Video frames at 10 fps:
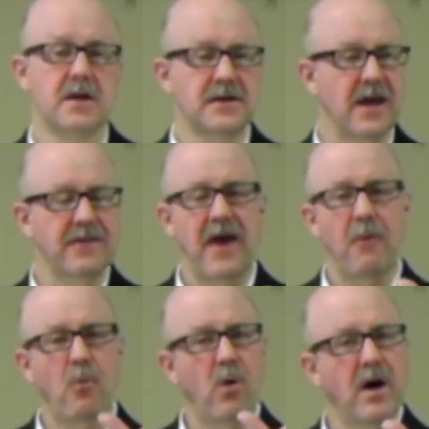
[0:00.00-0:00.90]
Take
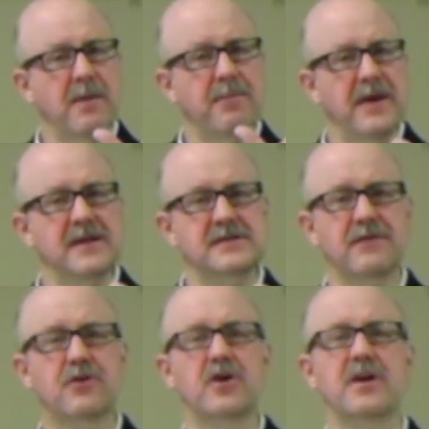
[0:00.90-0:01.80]
that one piece
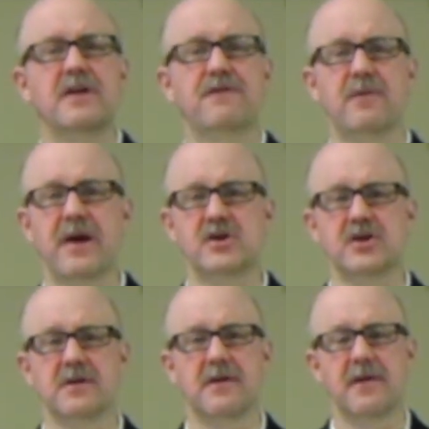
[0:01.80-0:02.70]
of good
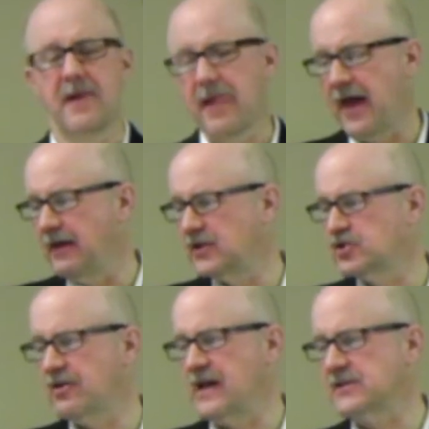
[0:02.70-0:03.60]
information and let's
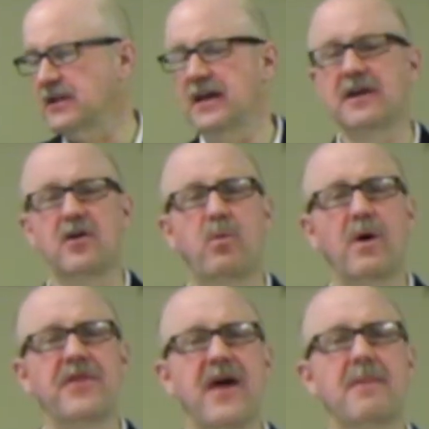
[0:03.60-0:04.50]
translate into
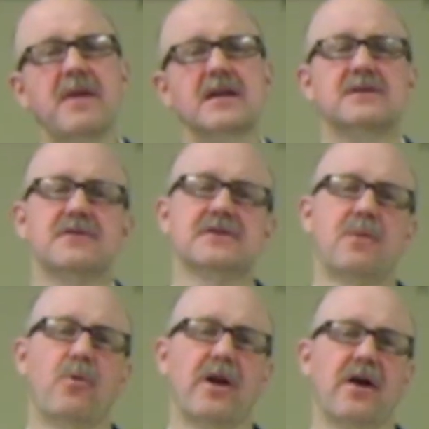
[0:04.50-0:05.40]
what that means for
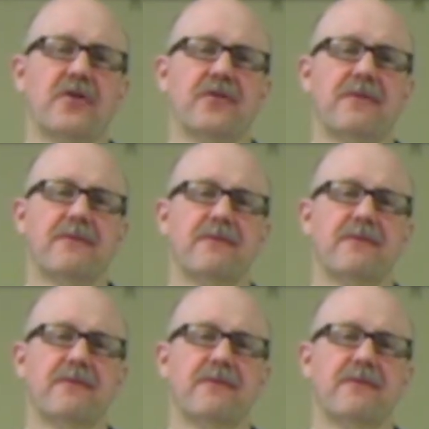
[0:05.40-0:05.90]
someone else.